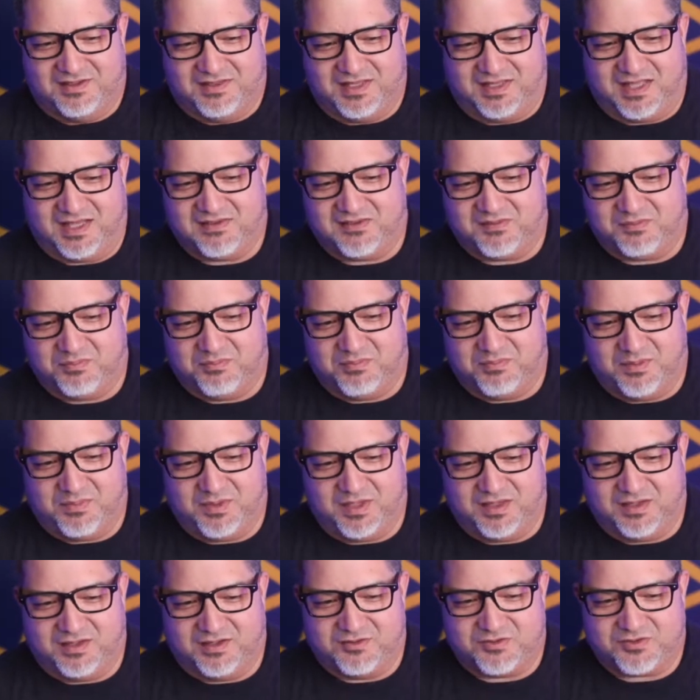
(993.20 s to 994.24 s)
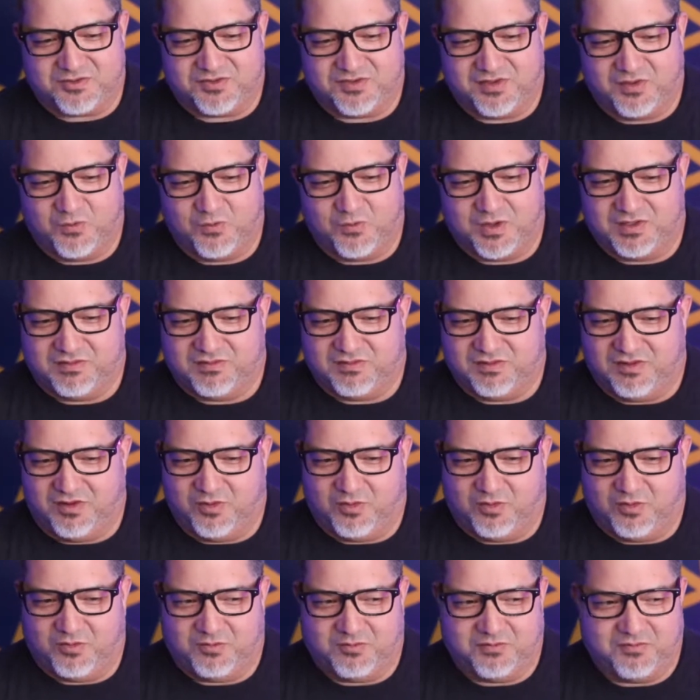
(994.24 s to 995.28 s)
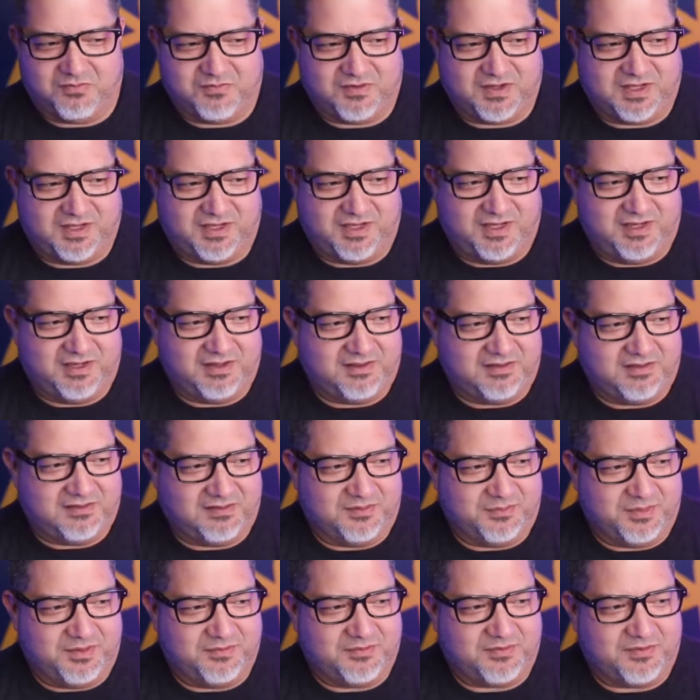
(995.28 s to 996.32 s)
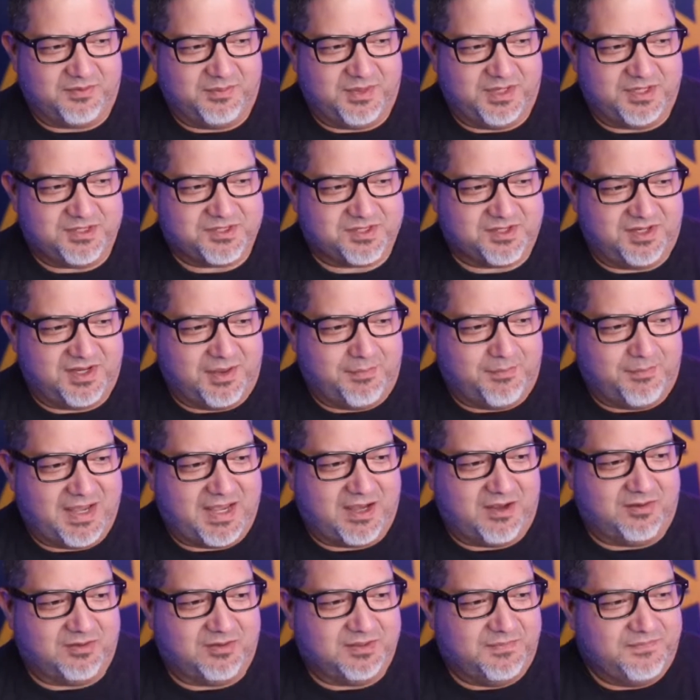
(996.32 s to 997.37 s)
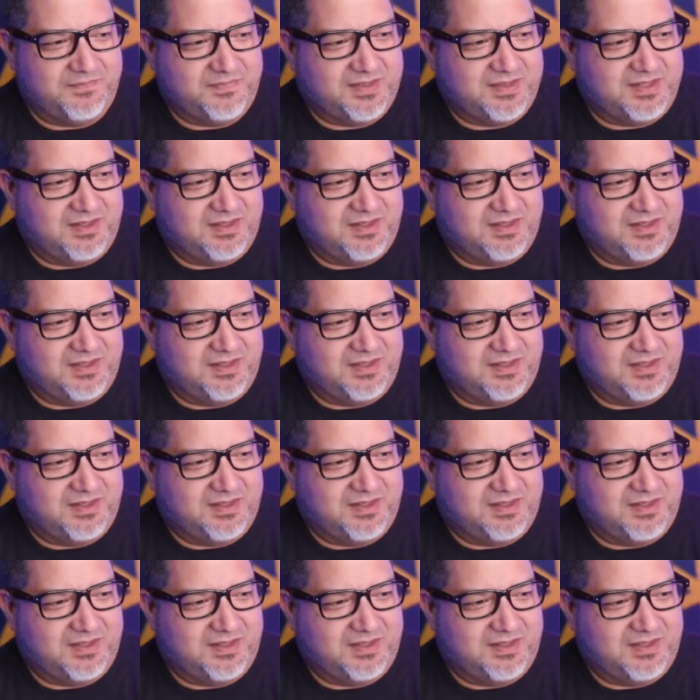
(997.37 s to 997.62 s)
That's maybe an interesting one to go find some information about.